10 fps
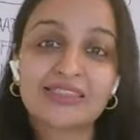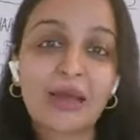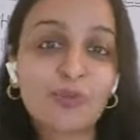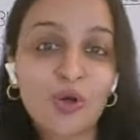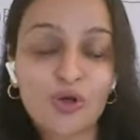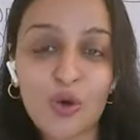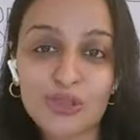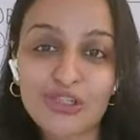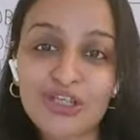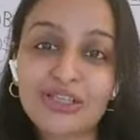some
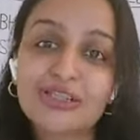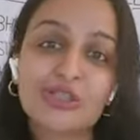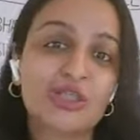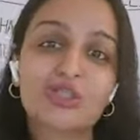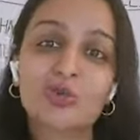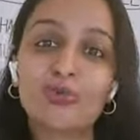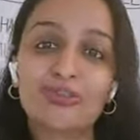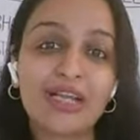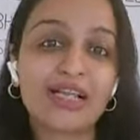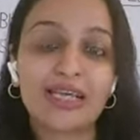concoction just to
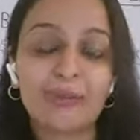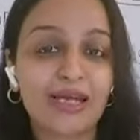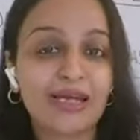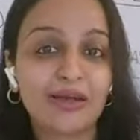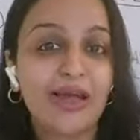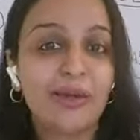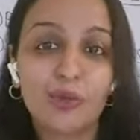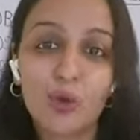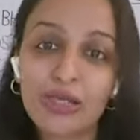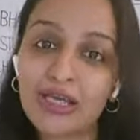feel ki bhai
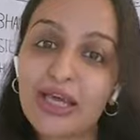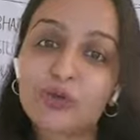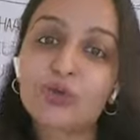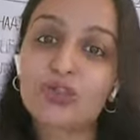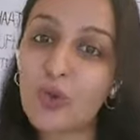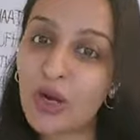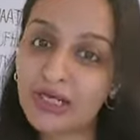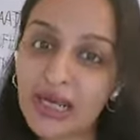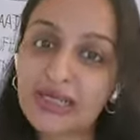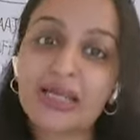bloating hai to usko
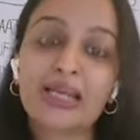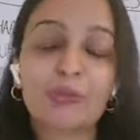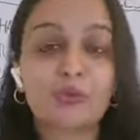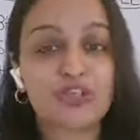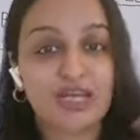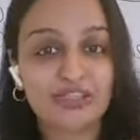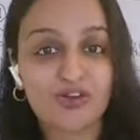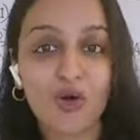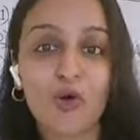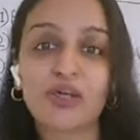hatane ke liye hum kuch
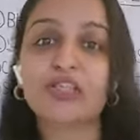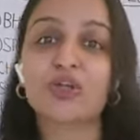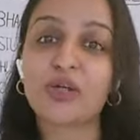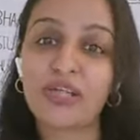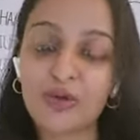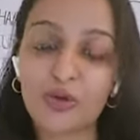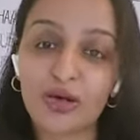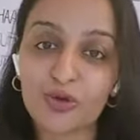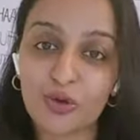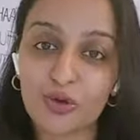extra aur exotic
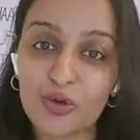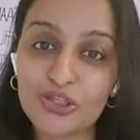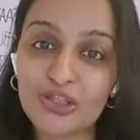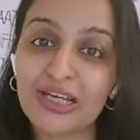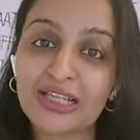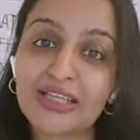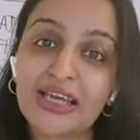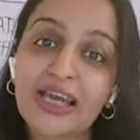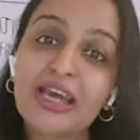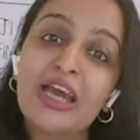concoction lete
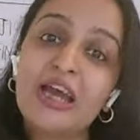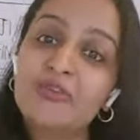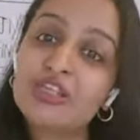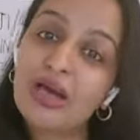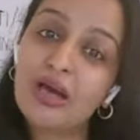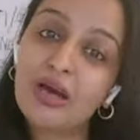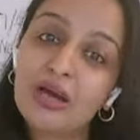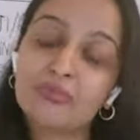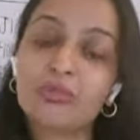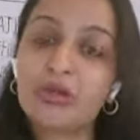hain, which
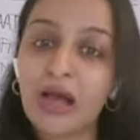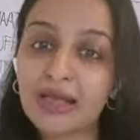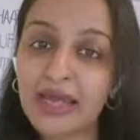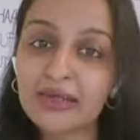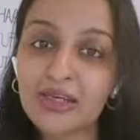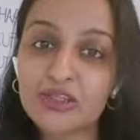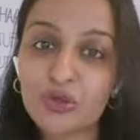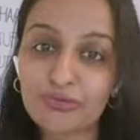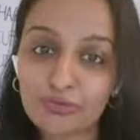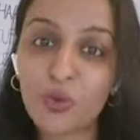again is
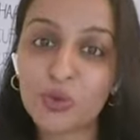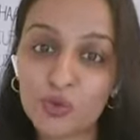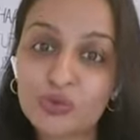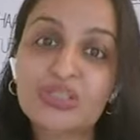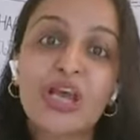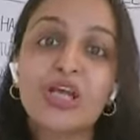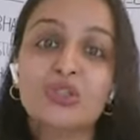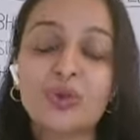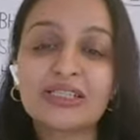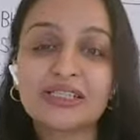of no use.
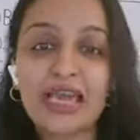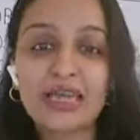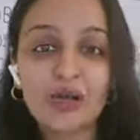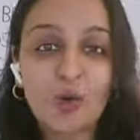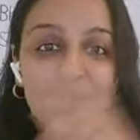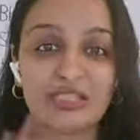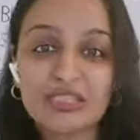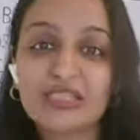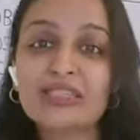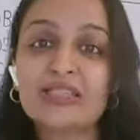So it's like a
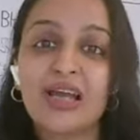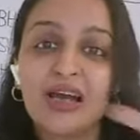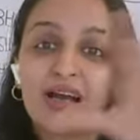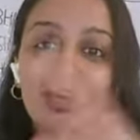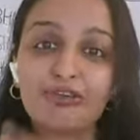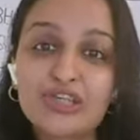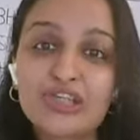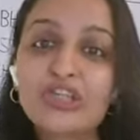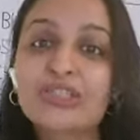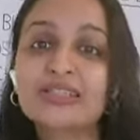constant
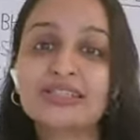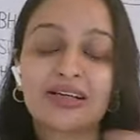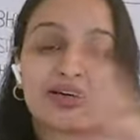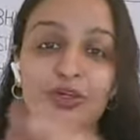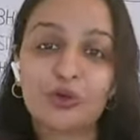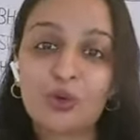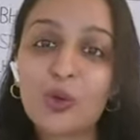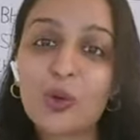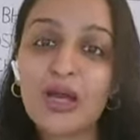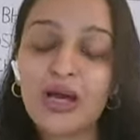vicious
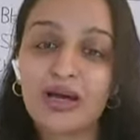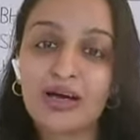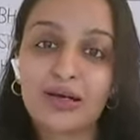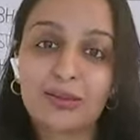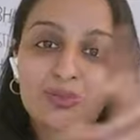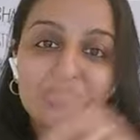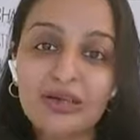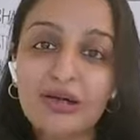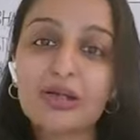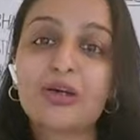circle
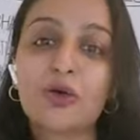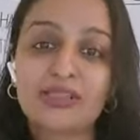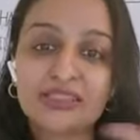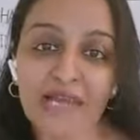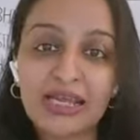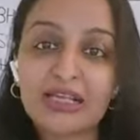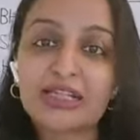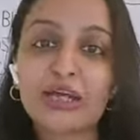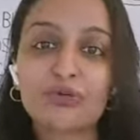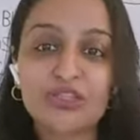or a
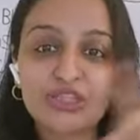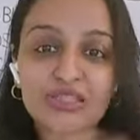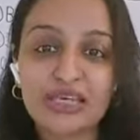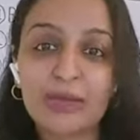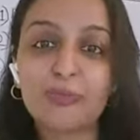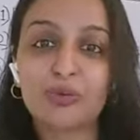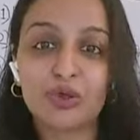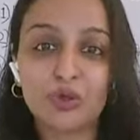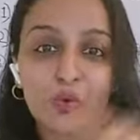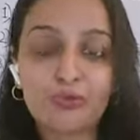cycle that we just keep
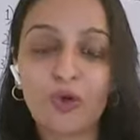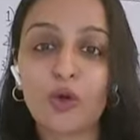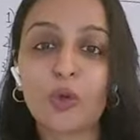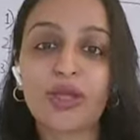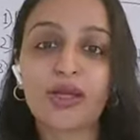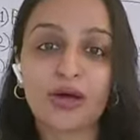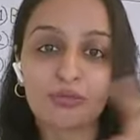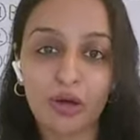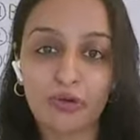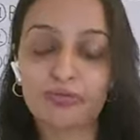following
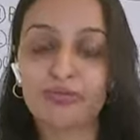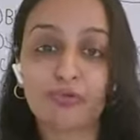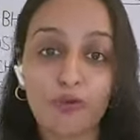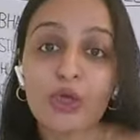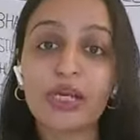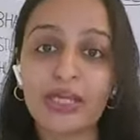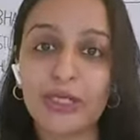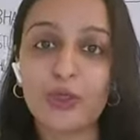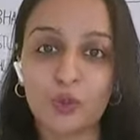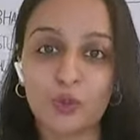falling
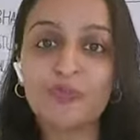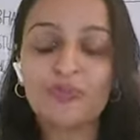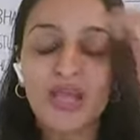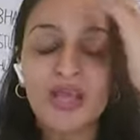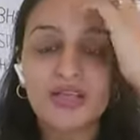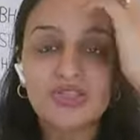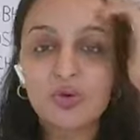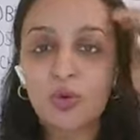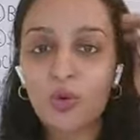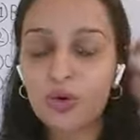into.
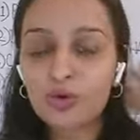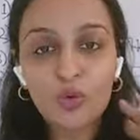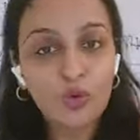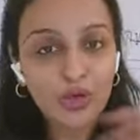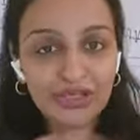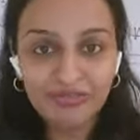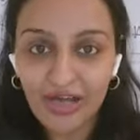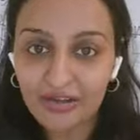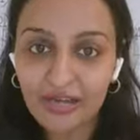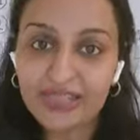So no
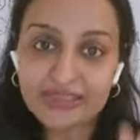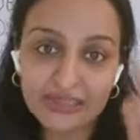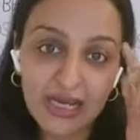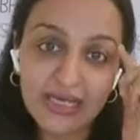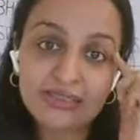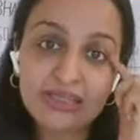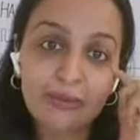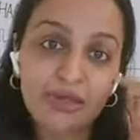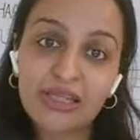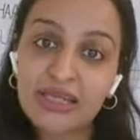cauliflower rice, guys.
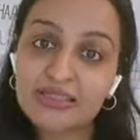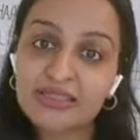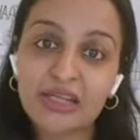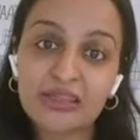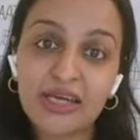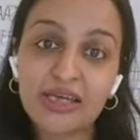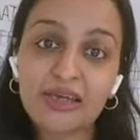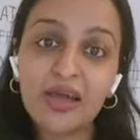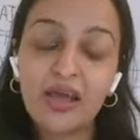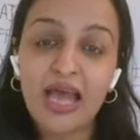I mean, there is
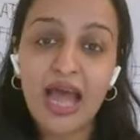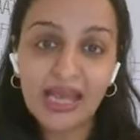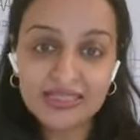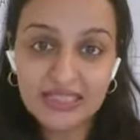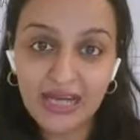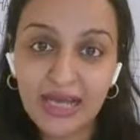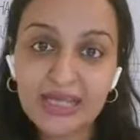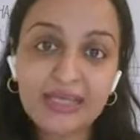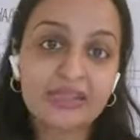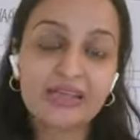nothing as
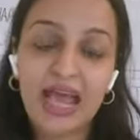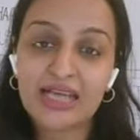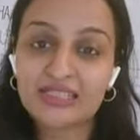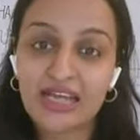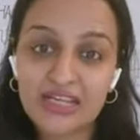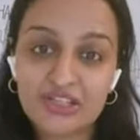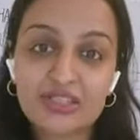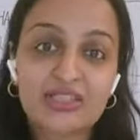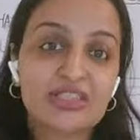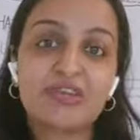light and as
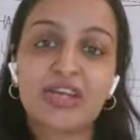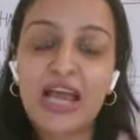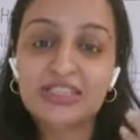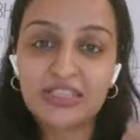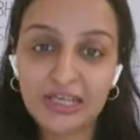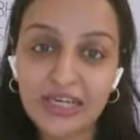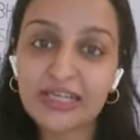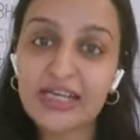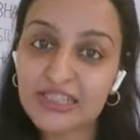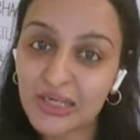digestive and as
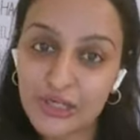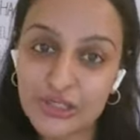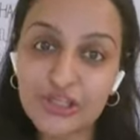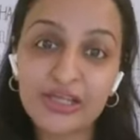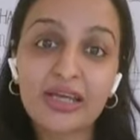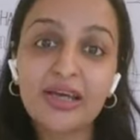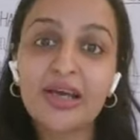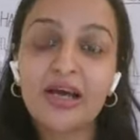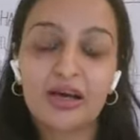great as a khichdi.